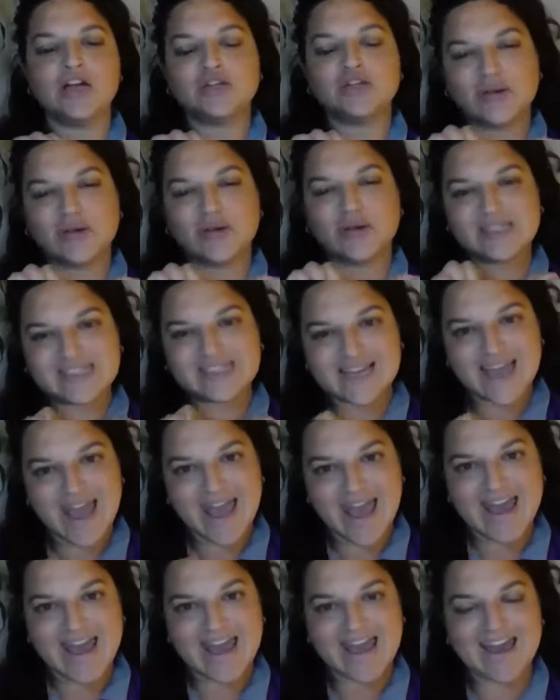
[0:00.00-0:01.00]
twisting
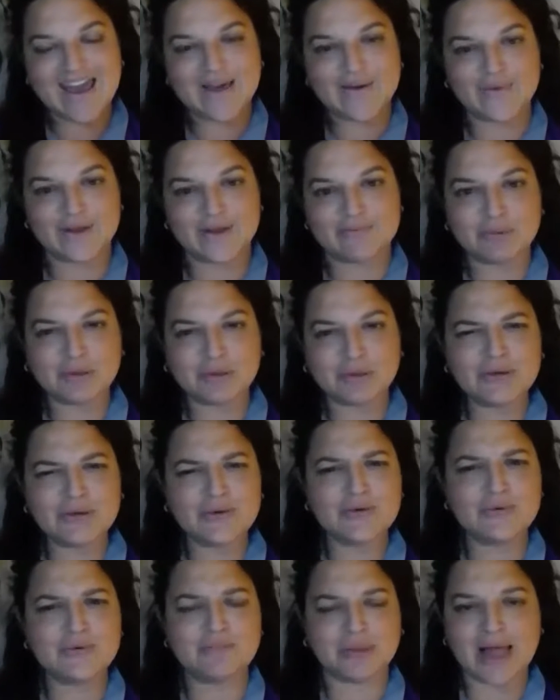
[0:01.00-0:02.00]
hay with
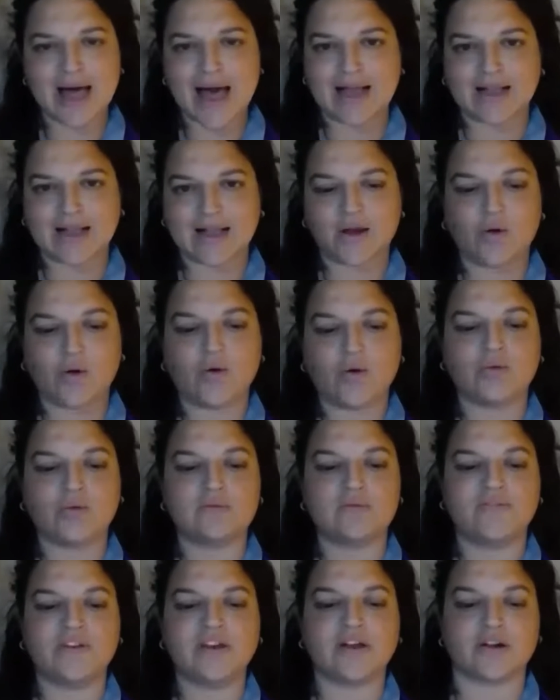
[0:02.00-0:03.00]
blue, black,
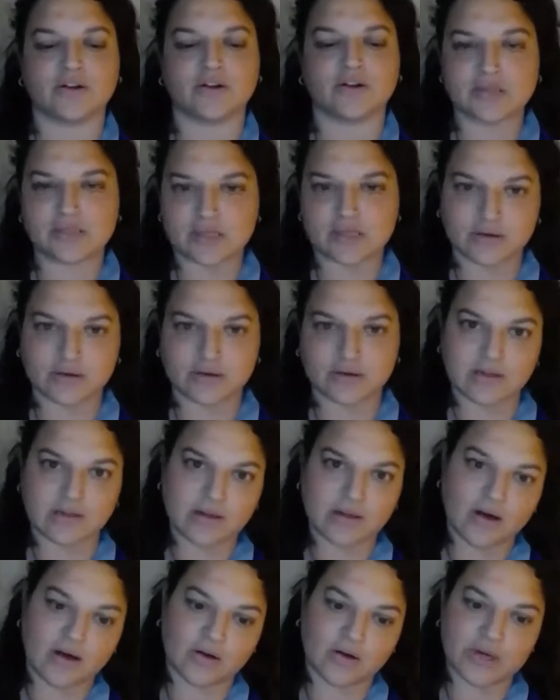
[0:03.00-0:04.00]
cold fingers during the
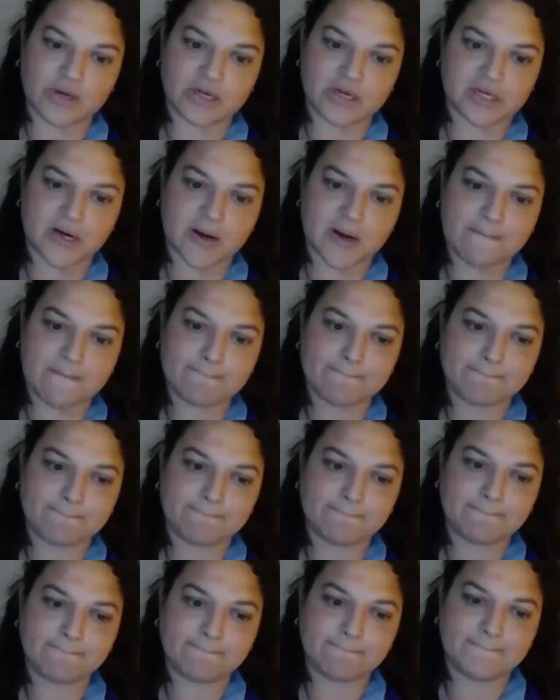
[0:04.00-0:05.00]
long winter,
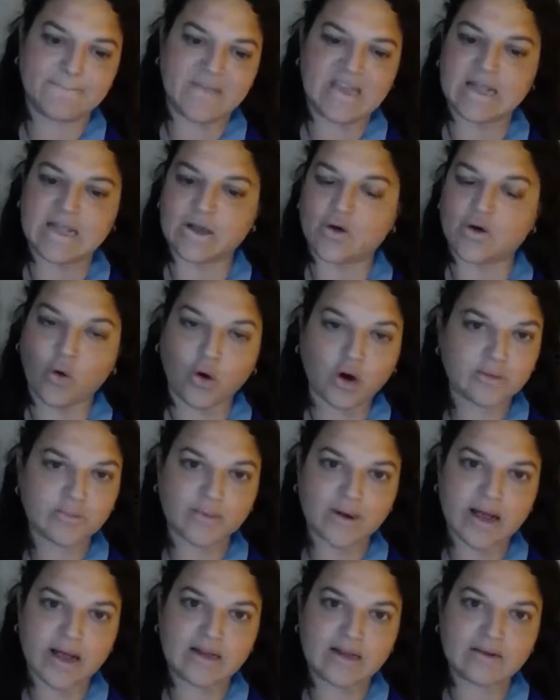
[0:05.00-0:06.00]
eating
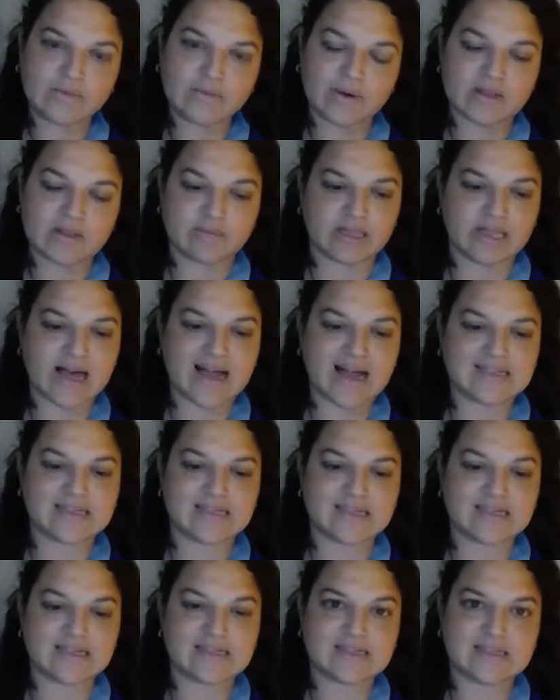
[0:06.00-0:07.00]
cornbread with
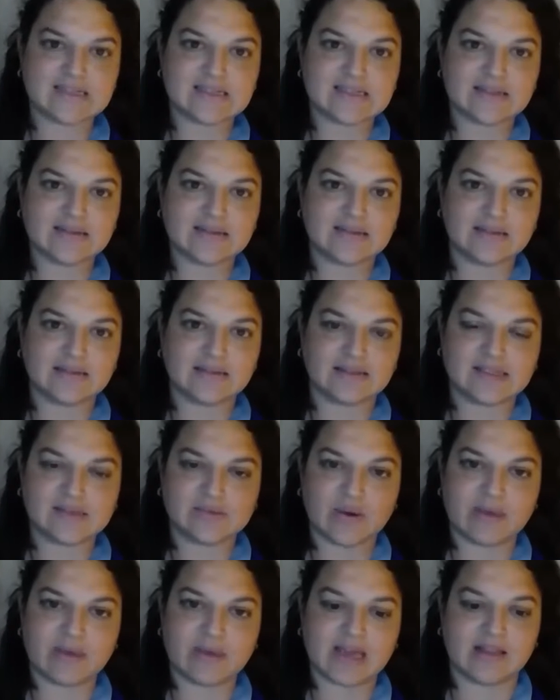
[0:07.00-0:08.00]
molasses and
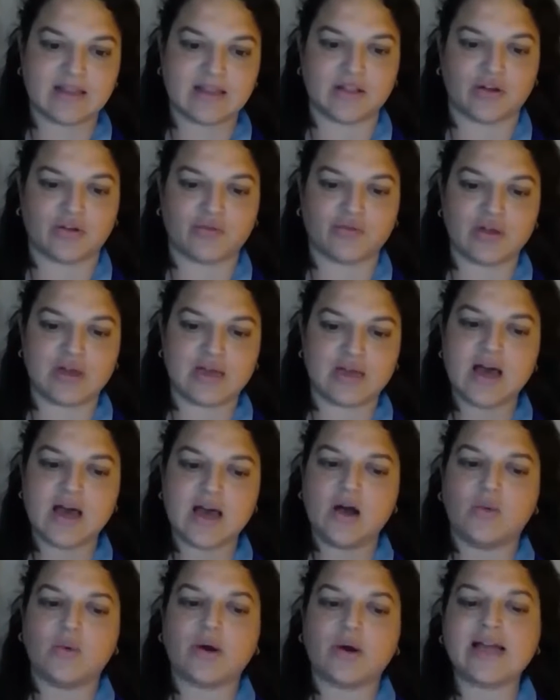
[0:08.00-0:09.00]
swimming in the creek.
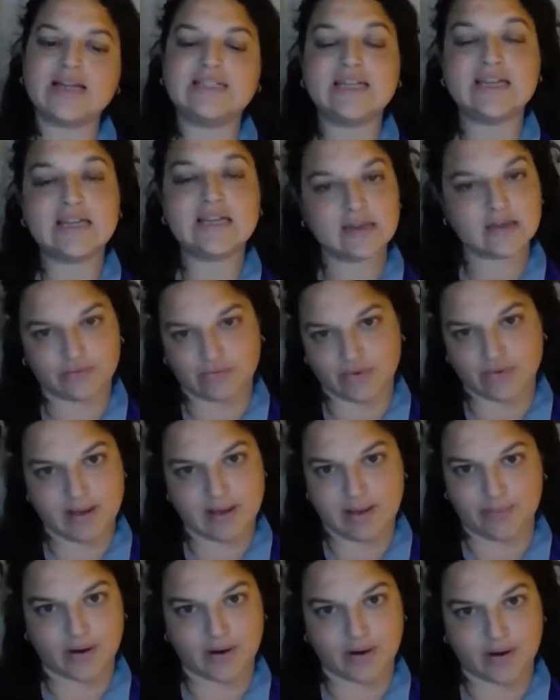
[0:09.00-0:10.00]
What I didn't
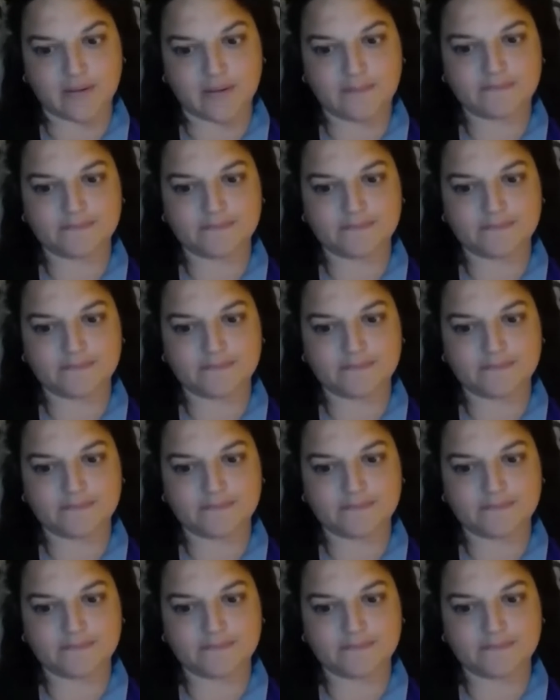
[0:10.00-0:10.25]
remember